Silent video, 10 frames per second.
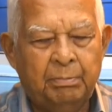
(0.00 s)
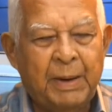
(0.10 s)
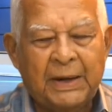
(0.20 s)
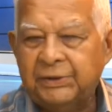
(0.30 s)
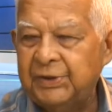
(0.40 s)

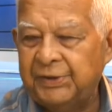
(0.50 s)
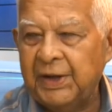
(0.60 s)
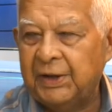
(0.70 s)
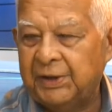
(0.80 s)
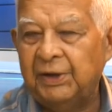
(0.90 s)
pectus
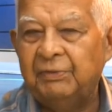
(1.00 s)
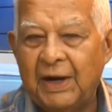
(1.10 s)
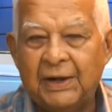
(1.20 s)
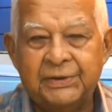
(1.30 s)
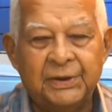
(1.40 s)

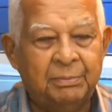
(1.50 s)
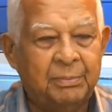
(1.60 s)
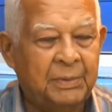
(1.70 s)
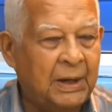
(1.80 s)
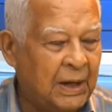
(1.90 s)

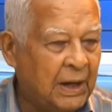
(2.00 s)
excavatum,